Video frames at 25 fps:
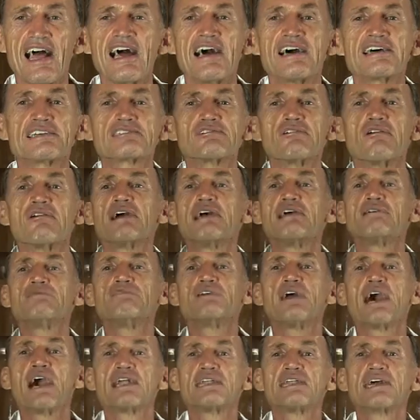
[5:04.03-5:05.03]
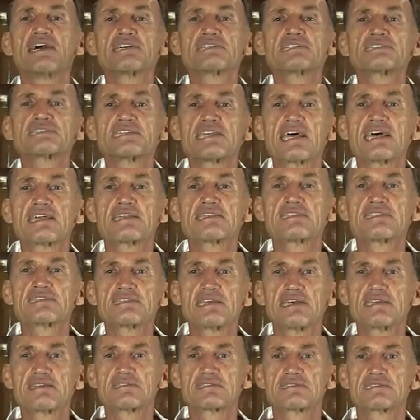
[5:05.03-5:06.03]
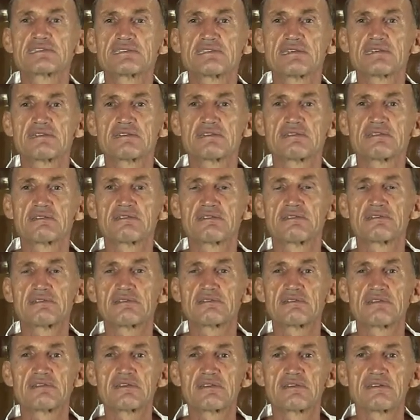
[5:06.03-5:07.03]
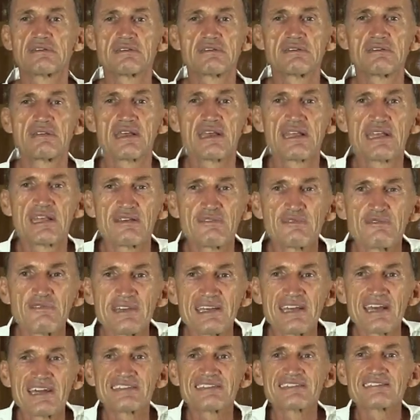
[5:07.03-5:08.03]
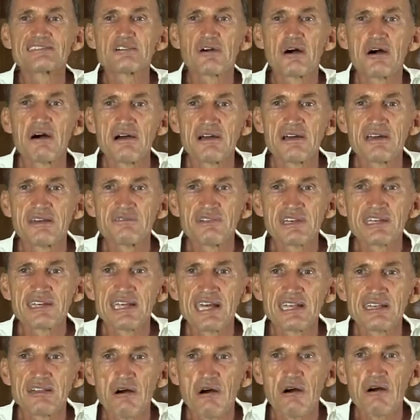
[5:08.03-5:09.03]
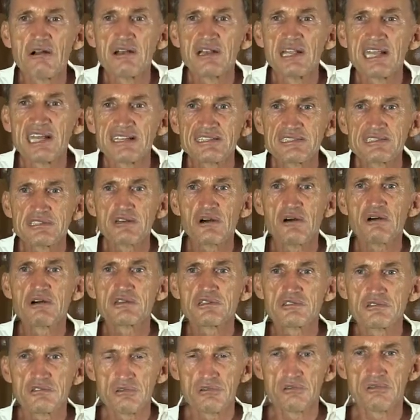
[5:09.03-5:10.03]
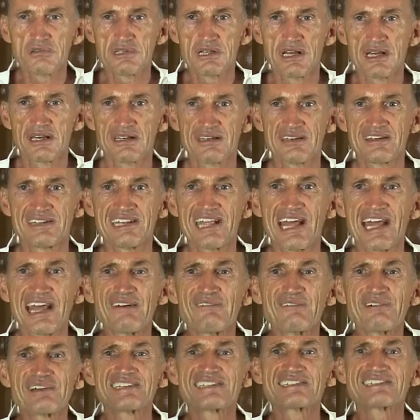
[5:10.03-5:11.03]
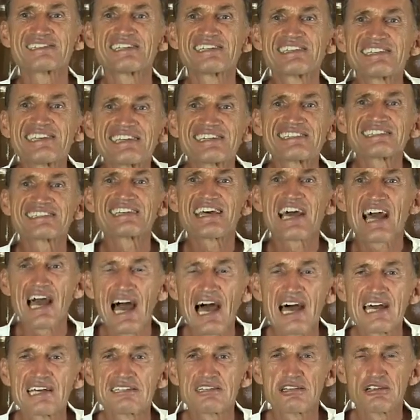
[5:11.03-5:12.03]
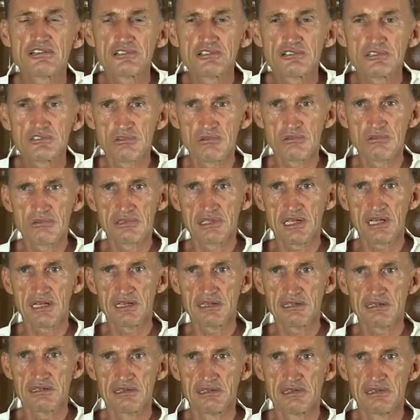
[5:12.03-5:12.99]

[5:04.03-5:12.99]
So So if we understand this, if we enjoy, we can only enjoy today, and everything is right today.